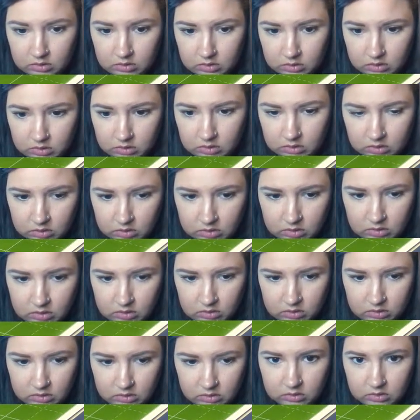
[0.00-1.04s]
I just
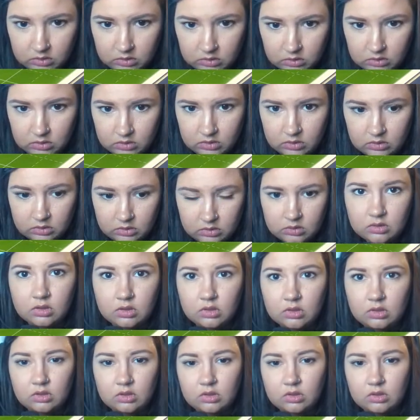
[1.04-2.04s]
couldn't find